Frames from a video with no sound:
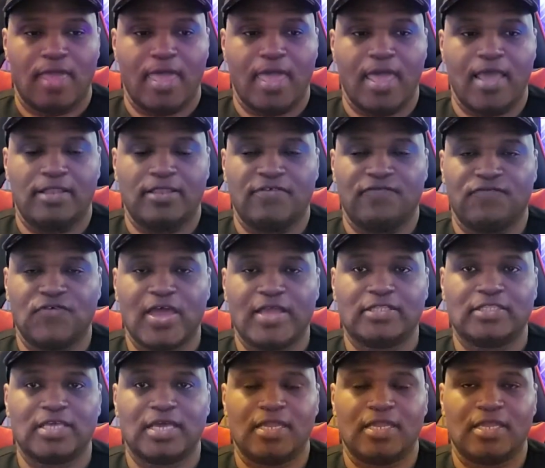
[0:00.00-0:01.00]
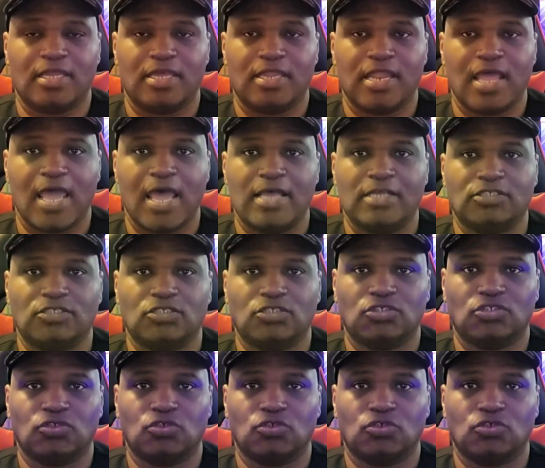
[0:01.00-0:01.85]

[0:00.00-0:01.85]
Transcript: And the fact that it has